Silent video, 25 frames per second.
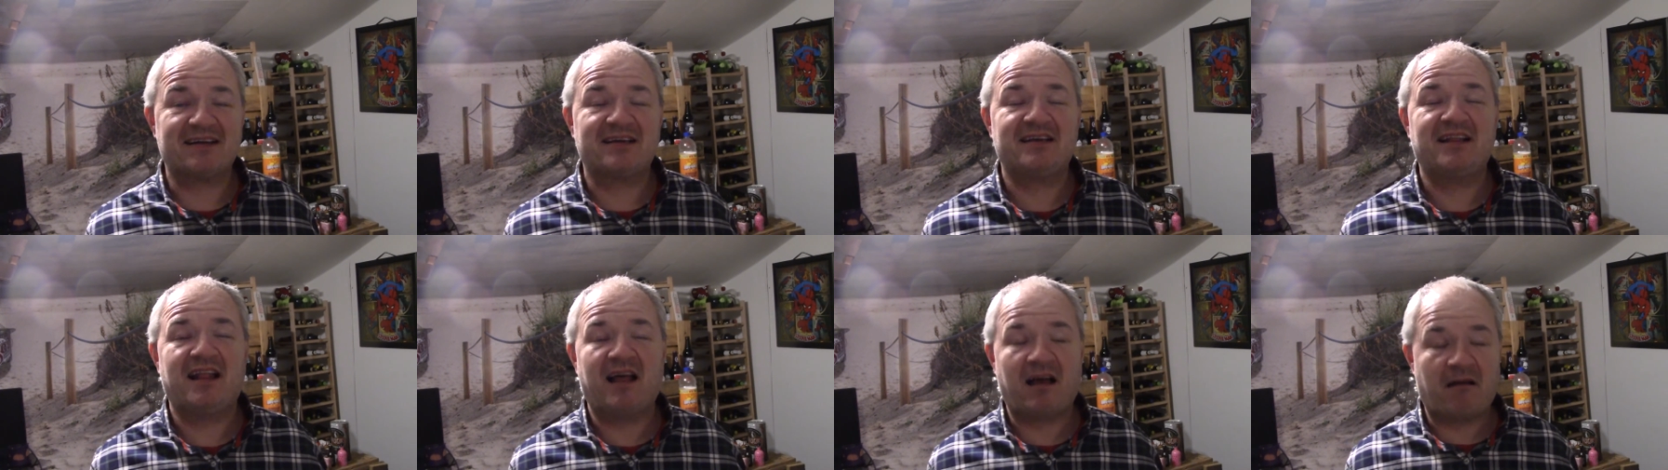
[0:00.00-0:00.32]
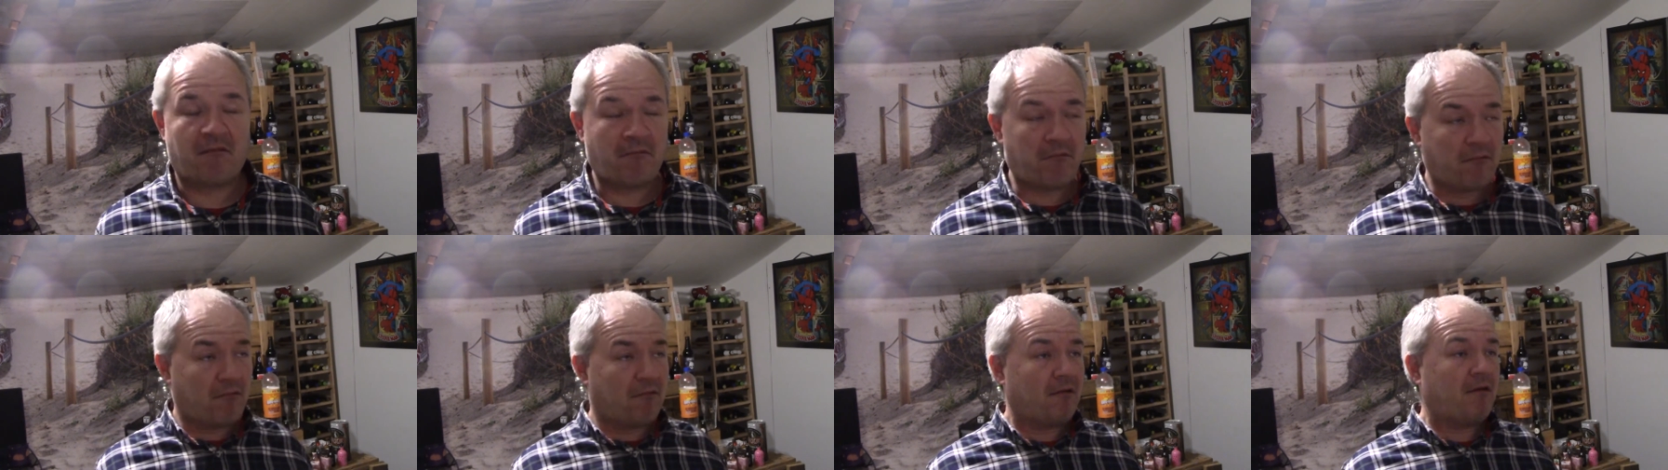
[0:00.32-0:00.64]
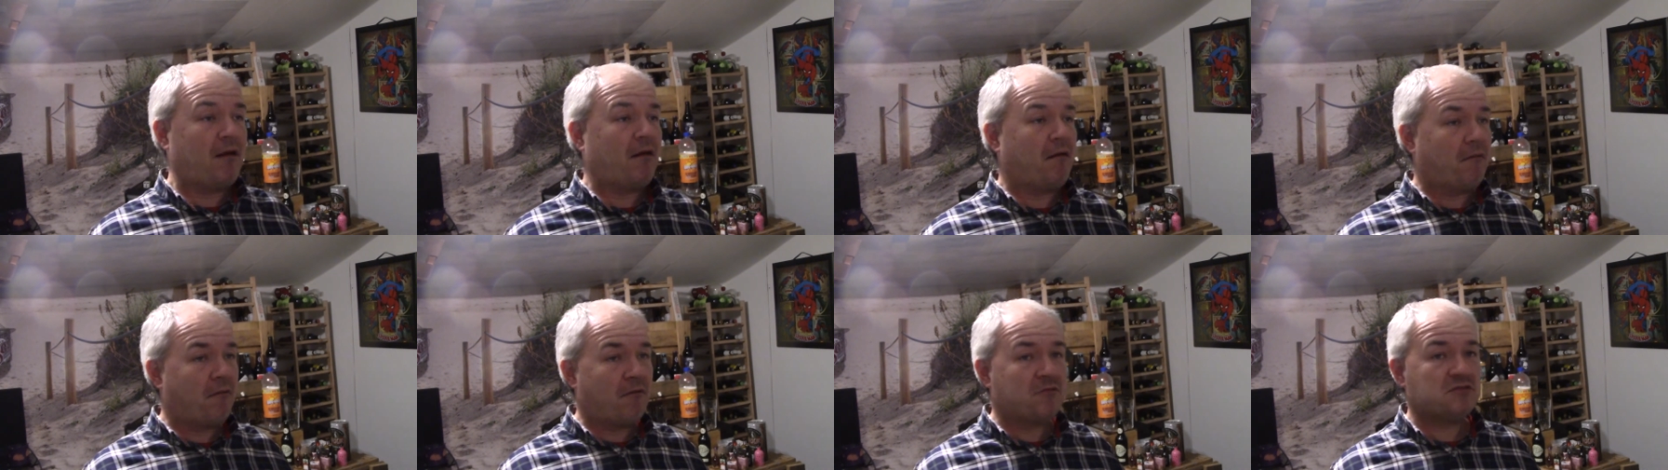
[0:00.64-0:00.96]
You're like,
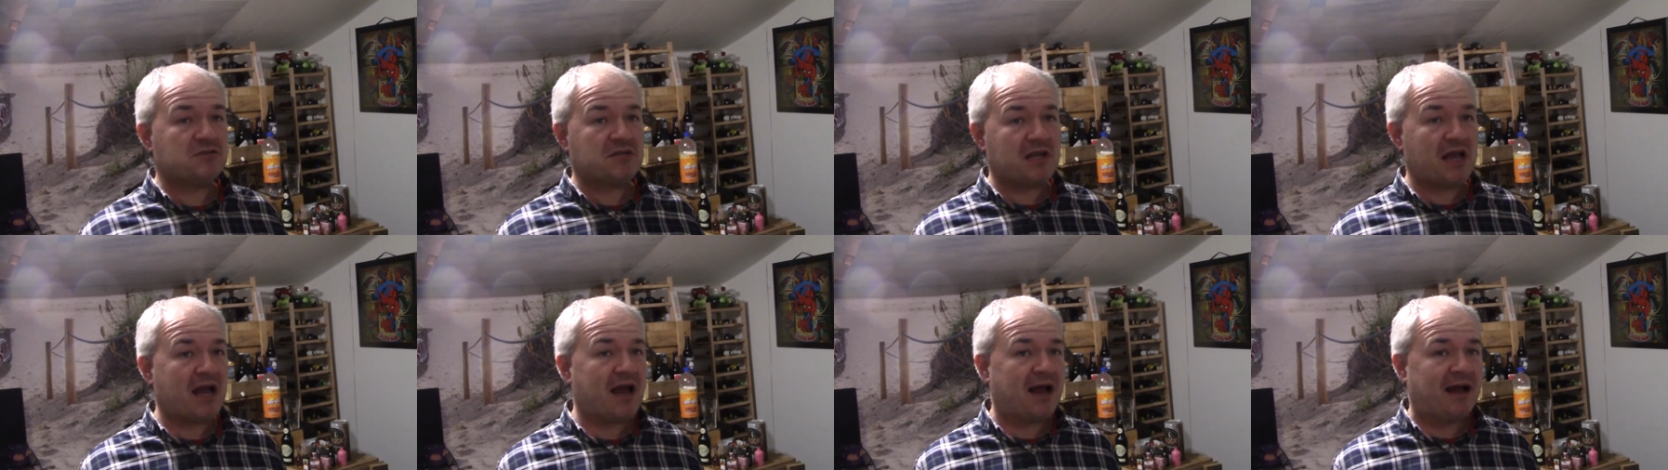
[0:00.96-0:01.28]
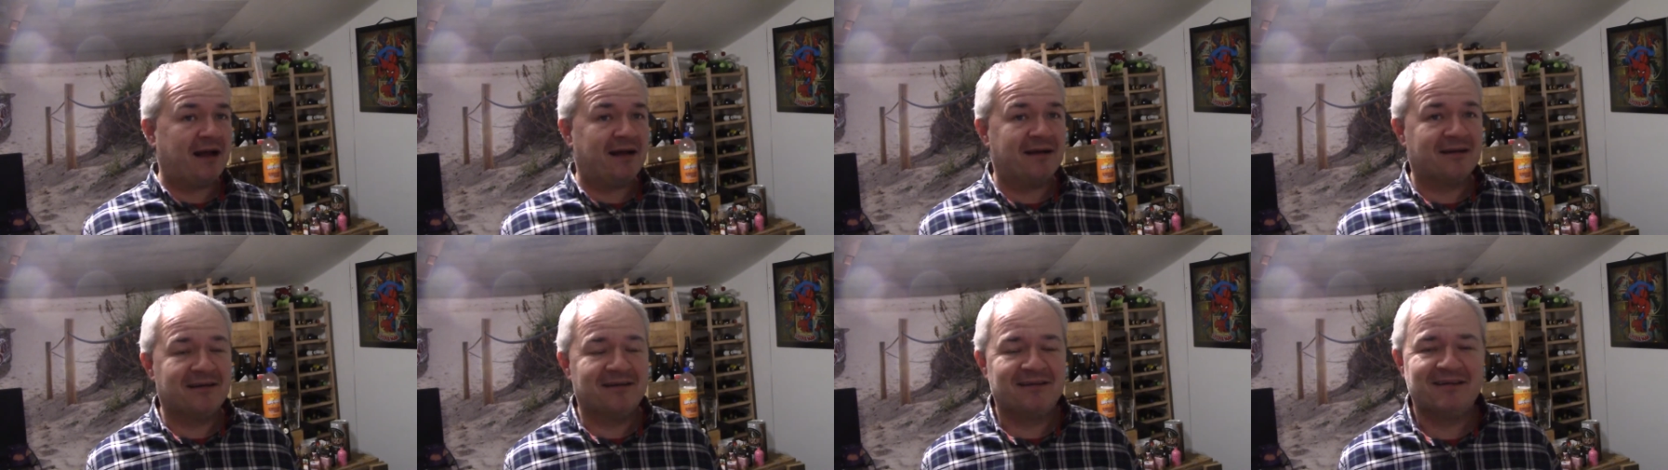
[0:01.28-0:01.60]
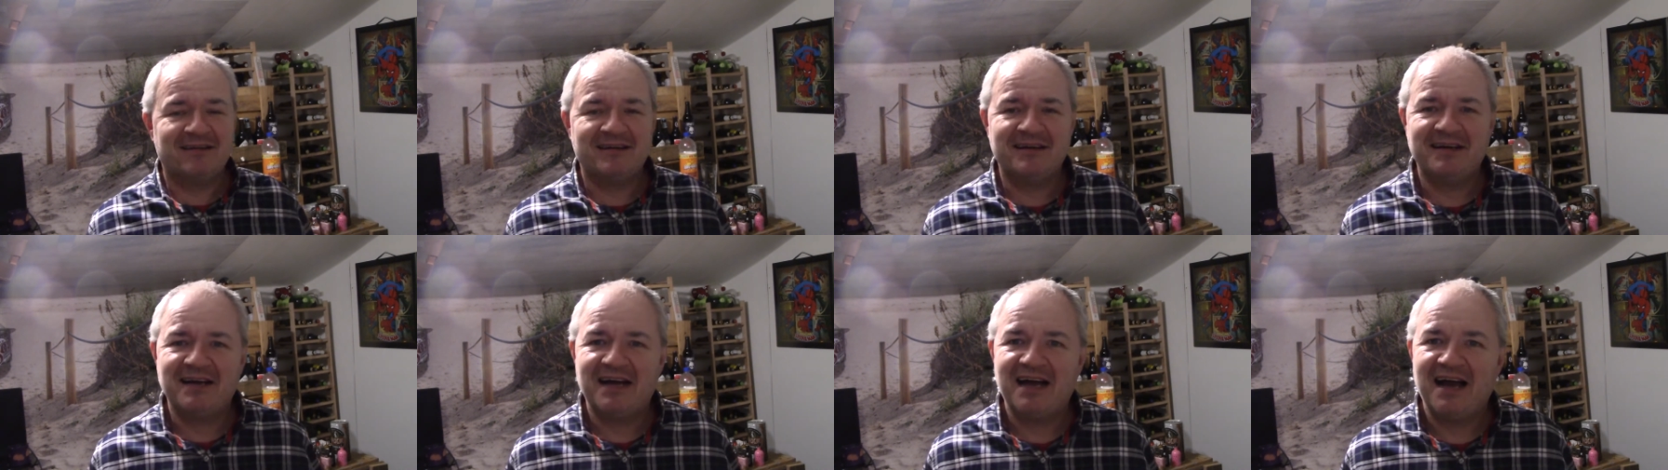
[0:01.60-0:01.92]
oh, what was that?
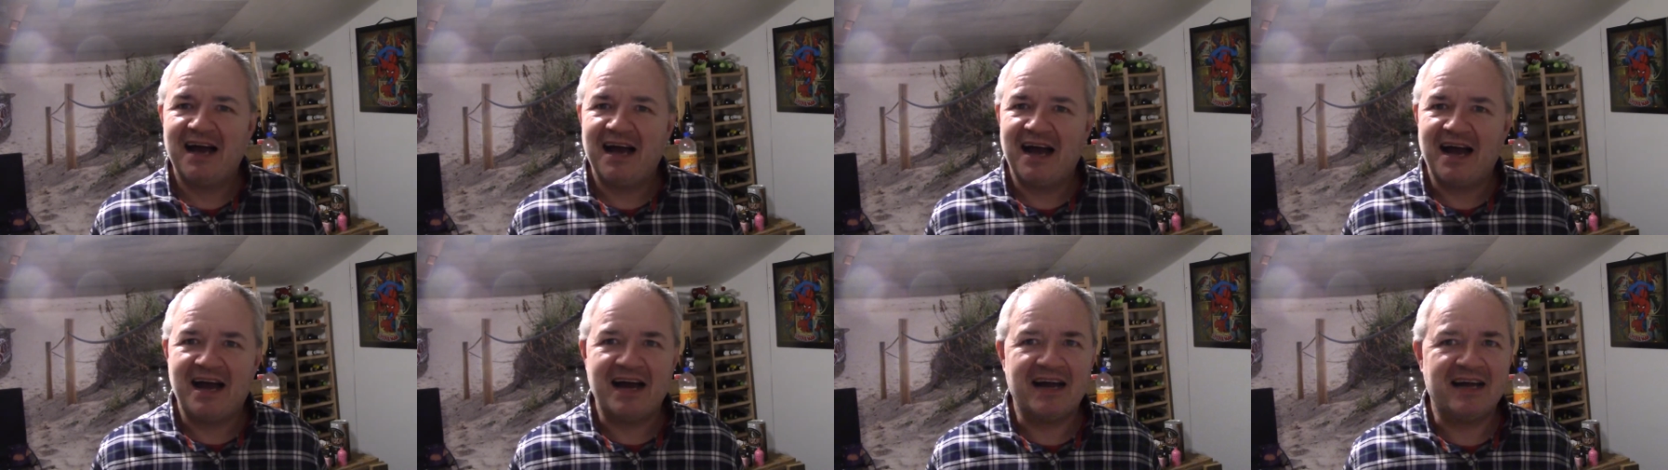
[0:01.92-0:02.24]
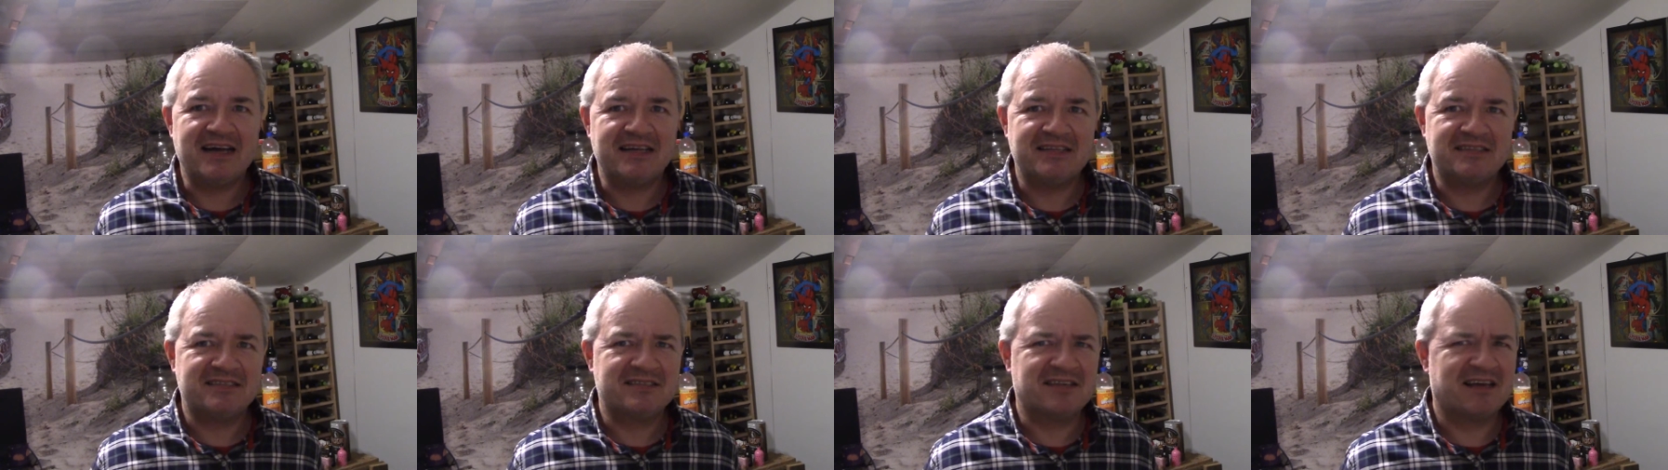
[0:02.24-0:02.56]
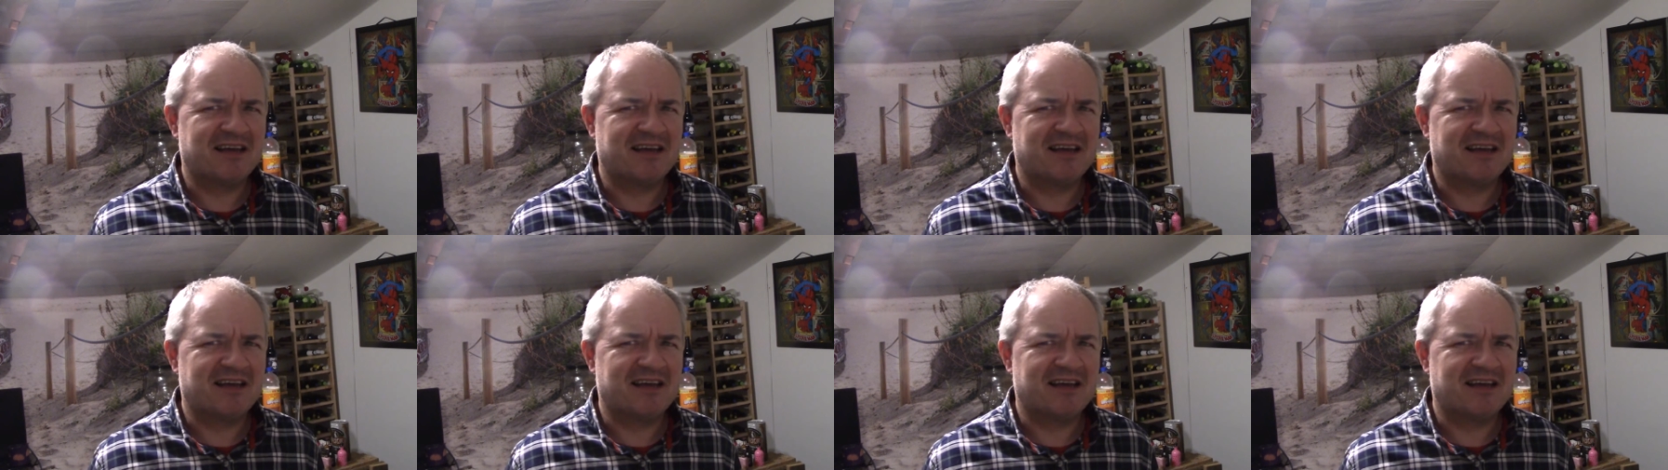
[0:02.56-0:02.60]
And